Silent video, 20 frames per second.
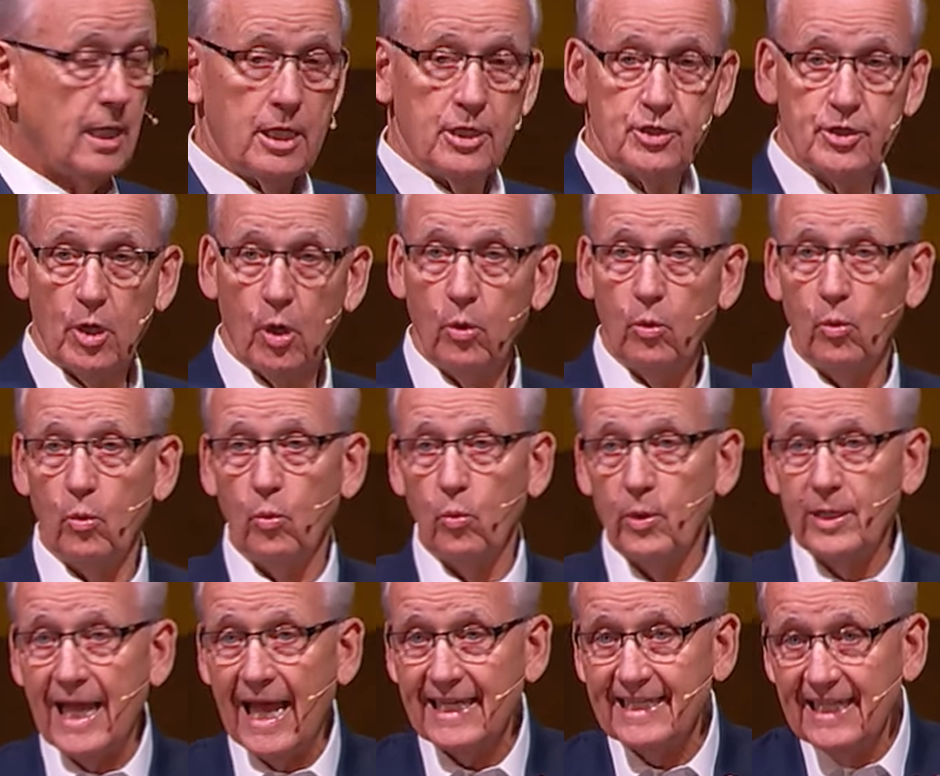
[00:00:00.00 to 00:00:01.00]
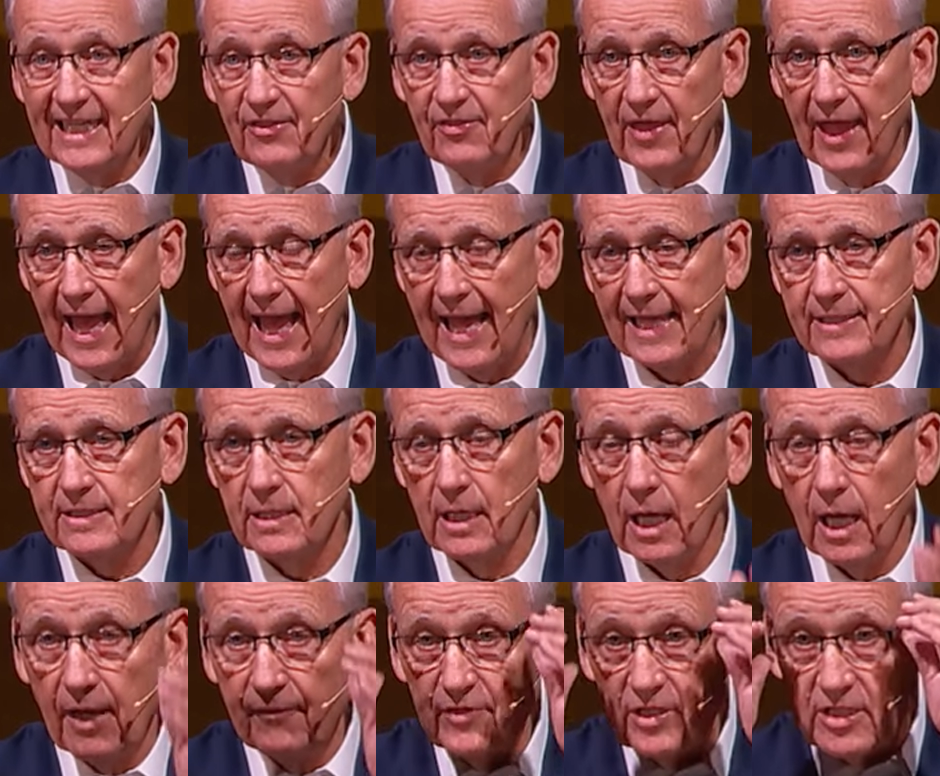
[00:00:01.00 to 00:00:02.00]
So when I did that,
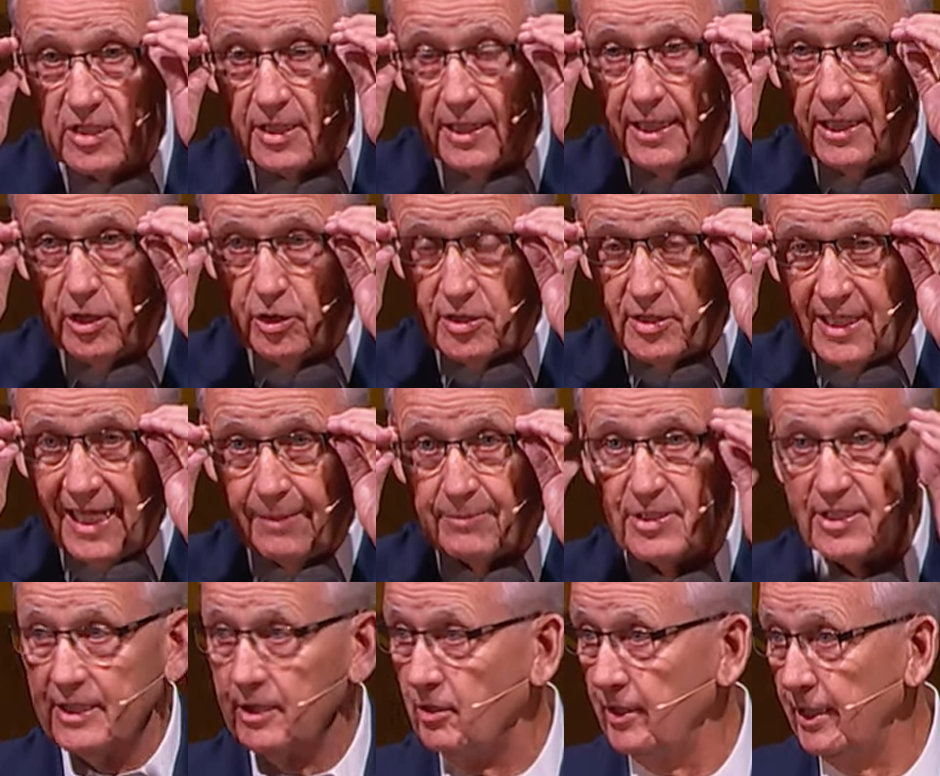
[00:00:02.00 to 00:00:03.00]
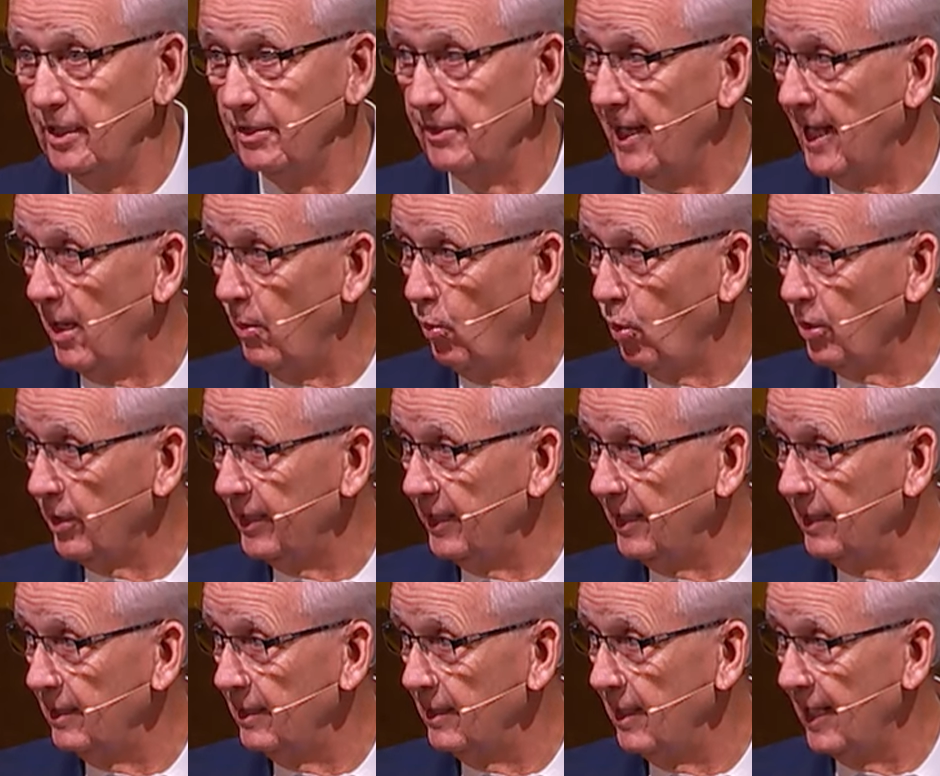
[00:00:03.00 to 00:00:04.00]
obviously, you see, I'm still here now working.